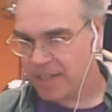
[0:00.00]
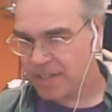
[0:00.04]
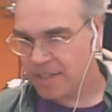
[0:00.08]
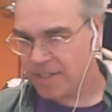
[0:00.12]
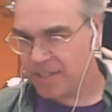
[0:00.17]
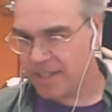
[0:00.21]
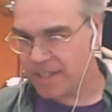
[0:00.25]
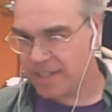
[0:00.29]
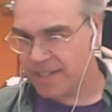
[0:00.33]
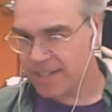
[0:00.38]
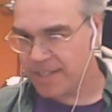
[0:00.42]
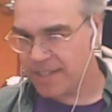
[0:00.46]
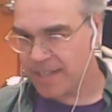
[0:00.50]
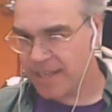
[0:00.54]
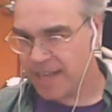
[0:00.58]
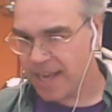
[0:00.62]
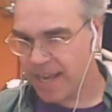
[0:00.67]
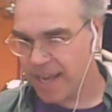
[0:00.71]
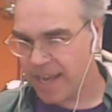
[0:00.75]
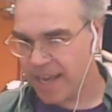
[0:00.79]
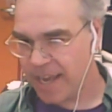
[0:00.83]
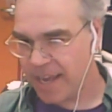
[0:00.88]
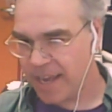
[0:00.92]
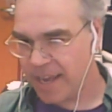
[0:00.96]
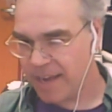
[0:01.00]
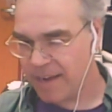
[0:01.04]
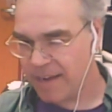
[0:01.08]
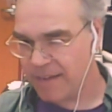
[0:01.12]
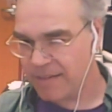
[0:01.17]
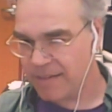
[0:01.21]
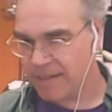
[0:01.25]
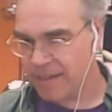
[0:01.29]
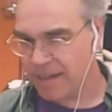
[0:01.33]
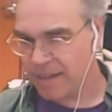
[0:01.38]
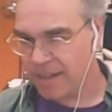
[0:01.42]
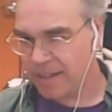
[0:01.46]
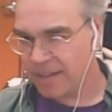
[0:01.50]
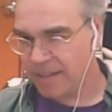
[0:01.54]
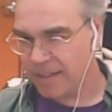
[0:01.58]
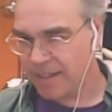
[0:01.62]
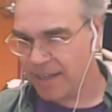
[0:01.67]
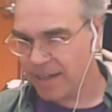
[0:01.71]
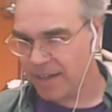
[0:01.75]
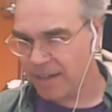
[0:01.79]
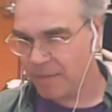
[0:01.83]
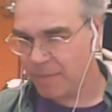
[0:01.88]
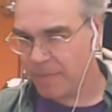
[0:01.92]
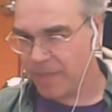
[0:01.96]
Just say a
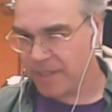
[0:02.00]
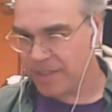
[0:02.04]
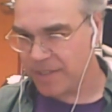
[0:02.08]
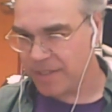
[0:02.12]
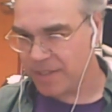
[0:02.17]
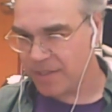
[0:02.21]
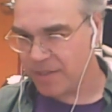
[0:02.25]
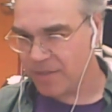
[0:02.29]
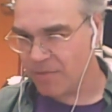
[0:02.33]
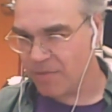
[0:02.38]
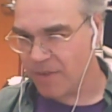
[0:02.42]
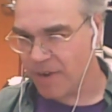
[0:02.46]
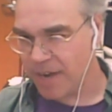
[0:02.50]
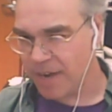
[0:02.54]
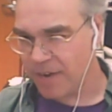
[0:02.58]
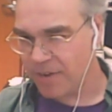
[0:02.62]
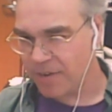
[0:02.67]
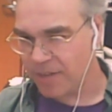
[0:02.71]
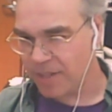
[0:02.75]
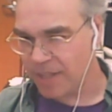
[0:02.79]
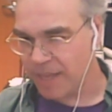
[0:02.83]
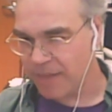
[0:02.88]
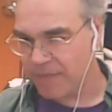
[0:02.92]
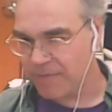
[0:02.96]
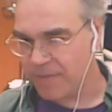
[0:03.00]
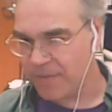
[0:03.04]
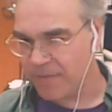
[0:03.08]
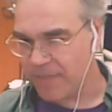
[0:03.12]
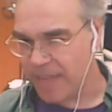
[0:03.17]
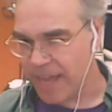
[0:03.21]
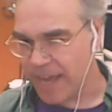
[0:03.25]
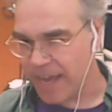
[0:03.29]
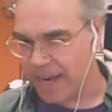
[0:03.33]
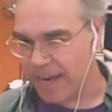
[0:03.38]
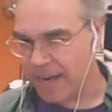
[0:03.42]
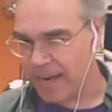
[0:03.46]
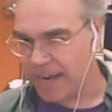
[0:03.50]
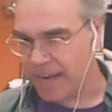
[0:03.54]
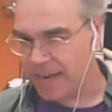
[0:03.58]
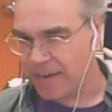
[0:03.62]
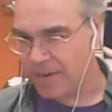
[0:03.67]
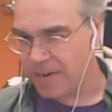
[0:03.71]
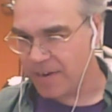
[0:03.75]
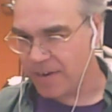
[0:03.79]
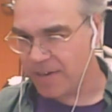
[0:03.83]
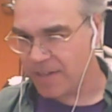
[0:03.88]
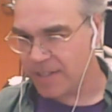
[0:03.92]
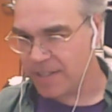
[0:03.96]
little bit to the right or left of that
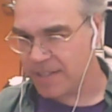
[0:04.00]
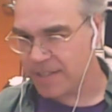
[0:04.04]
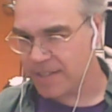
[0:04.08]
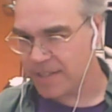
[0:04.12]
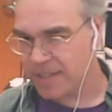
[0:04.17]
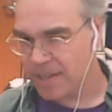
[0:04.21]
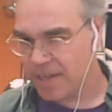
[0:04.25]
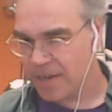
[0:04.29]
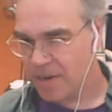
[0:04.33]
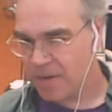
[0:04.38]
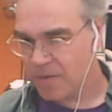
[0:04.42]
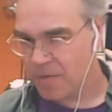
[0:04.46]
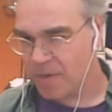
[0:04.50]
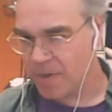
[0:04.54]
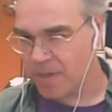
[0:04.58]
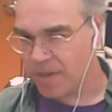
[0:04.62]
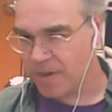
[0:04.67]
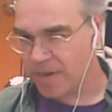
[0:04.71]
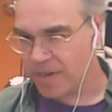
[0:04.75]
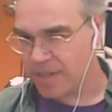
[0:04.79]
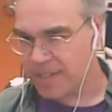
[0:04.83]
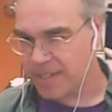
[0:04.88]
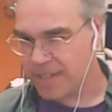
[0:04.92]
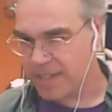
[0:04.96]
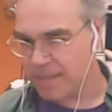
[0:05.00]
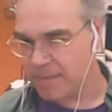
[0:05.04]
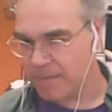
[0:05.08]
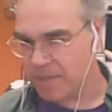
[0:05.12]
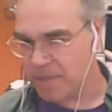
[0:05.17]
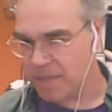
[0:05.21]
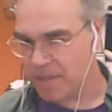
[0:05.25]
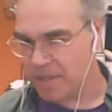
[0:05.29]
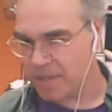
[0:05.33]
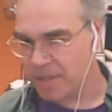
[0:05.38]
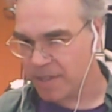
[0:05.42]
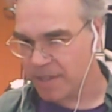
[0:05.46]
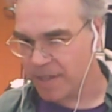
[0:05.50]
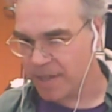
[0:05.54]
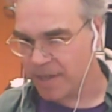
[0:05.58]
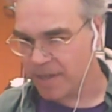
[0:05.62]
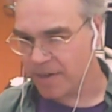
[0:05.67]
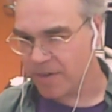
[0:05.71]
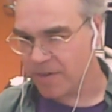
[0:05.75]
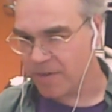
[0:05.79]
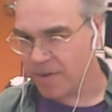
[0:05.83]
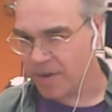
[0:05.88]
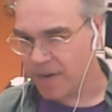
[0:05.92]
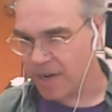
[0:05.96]
and notice whether it seems
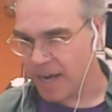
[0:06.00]
clear or